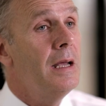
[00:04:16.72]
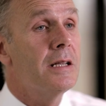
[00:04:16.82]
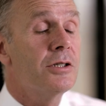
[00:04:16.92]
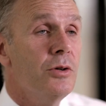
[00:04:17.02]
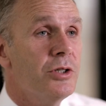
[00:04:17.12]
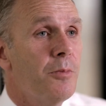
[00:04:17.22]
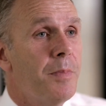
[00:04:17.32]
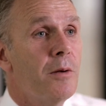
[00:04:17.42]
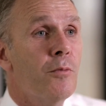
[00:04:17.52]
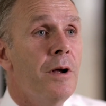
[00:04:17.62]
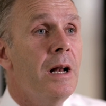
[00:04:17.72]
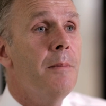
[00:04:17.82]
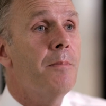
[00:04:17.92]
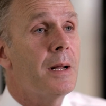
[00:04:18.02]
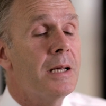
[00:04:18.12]
It's also been
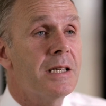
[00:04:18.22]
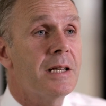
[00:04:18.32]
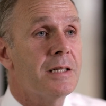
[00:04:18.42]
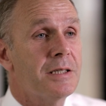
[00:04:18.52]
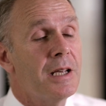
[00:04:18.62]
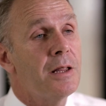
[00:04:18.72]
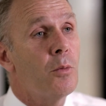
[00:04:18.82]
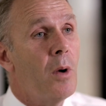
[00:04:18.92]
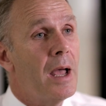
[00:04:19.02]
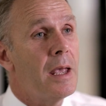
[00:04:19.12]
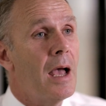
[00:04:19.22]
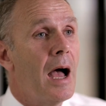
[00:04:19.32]
really pleasing to see the way